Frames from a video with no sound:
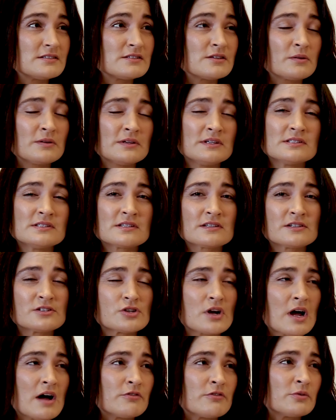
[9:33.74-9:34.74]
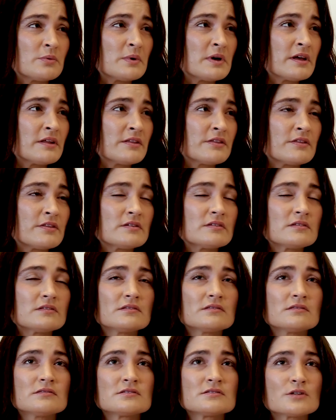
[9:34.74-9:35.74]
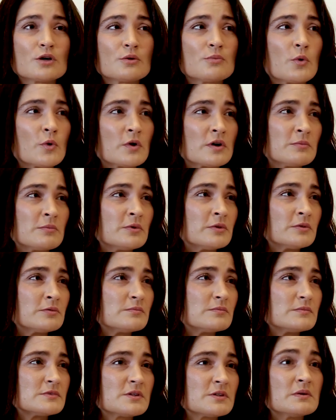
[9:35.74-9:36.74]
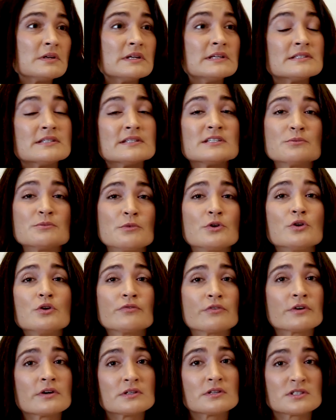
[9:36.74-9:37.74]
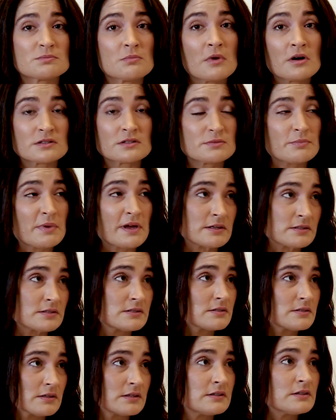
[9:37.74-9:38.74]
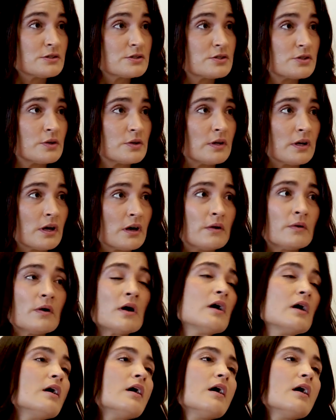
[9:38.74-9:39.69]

So easy to travel with, so portable, so easy to maneuver in a small space in the studio.